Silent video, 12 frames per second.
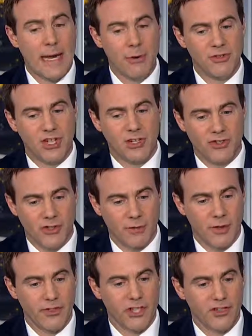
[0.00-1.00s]
He was a
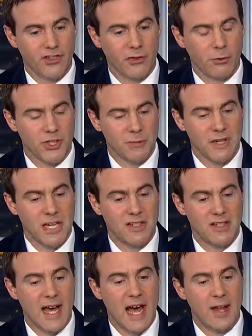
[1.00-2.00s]
conservative justice, which
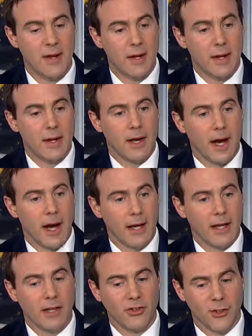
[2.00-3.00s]
means that uh,
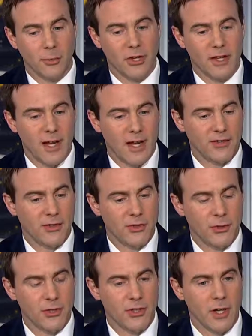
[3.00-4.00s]
he interpreted the
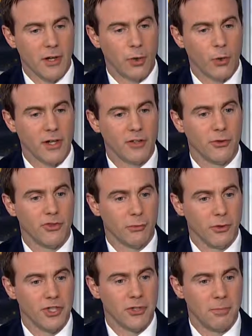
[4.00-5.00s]
Constitution according to its
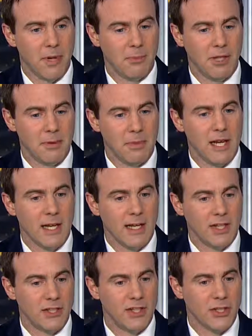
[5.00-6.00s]
original public meaning
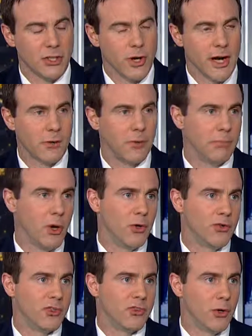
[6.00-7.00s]
and didn't try to
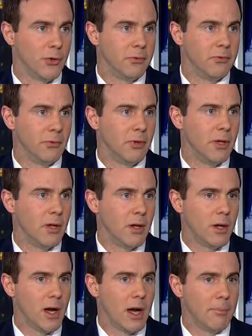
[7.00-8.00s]
impose his own
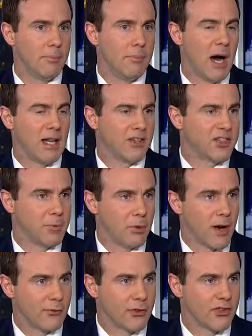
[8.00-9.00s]
uh, policy
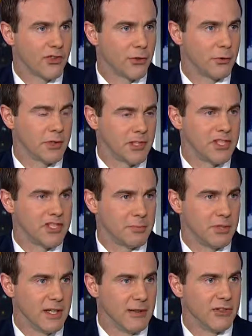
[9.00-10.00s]
preferences or religious
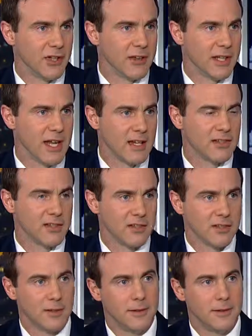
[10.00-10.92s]
beliefs on the cases.